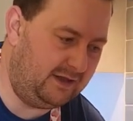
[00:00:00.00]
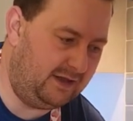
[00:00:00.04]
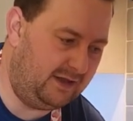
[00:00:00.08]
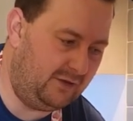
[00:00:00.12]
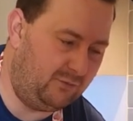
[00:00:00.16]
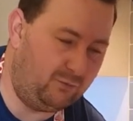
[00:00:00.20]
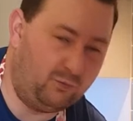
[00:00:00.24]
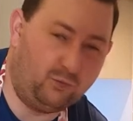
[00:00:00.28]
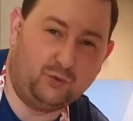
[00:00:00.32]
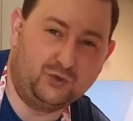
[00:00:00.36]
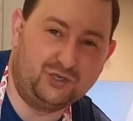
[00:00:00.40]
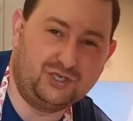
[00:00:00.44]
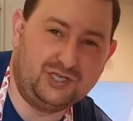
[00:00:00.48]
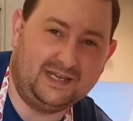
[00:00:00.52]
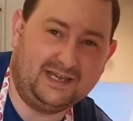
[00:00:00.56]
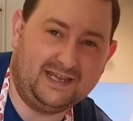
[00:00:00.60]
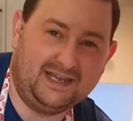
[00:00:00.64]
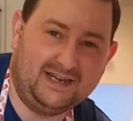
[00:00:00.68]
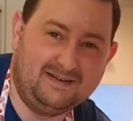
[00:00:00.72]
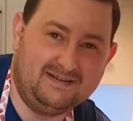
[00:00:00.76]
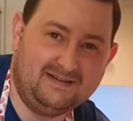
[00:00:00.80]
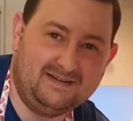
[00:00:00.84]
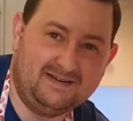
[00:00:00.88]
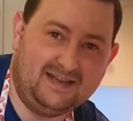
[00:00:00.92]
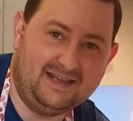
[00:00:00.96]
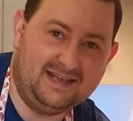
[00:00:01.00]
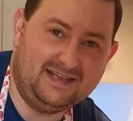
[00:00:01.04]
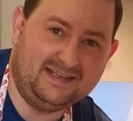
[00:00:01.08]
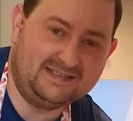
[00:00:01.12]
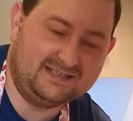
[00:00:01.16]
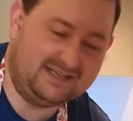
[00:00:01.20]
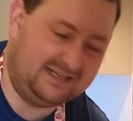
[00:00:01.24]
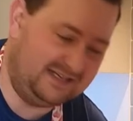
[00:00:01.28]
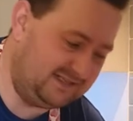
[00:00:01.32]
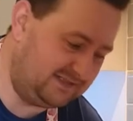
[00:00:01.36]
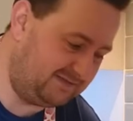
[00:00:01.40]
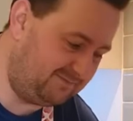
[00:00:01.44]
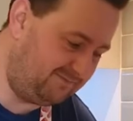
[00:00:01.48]
a raw chicken
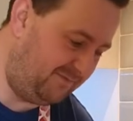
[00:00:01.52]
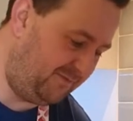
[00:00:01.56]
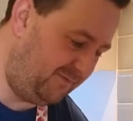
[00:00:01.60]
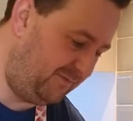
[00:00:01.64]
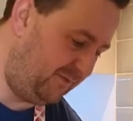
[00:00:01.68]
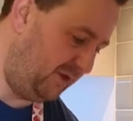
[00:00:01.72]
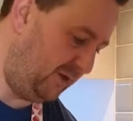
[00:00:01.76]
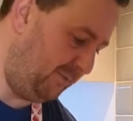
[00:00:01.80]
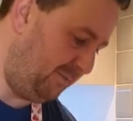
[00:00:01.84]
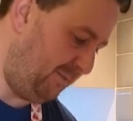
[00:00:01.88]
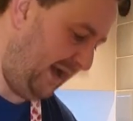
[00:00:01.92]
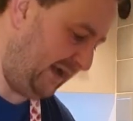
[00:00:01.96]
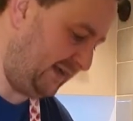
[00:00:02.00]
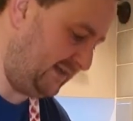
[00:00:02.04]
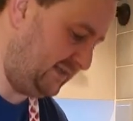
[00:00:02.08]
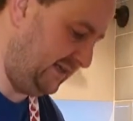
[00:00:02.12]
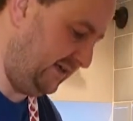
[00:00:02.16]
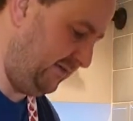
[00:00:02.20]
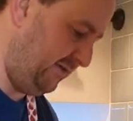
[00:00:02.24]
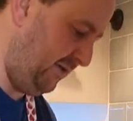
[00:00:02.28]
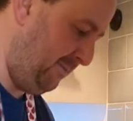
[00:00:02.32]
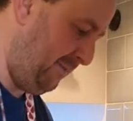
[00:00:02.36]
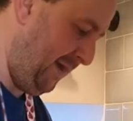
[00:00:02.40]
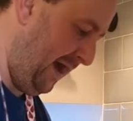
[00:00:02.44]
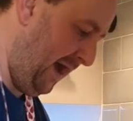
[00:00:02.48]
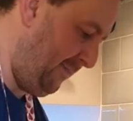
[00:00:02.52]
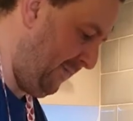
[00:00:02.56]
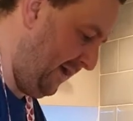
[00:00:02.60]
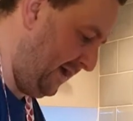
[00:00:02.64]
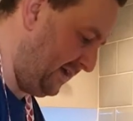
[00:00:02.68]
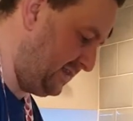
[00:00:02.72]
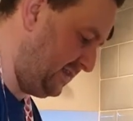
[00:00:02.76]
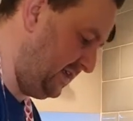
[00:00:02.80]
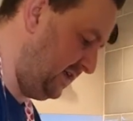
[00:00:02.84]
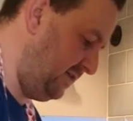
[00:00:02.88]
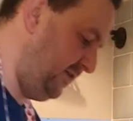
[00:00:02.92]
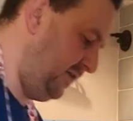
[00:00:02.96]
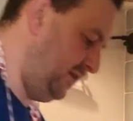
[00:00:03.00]
is full of bacteria, bad
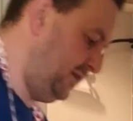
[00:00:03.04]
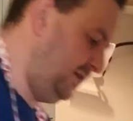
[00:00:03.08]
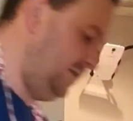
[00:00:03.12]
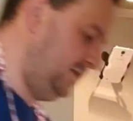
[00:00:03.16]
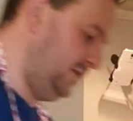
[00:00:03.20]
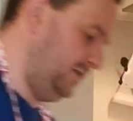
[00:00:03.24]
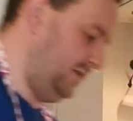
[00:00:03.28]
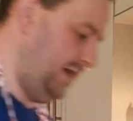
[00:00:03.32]
bacteria.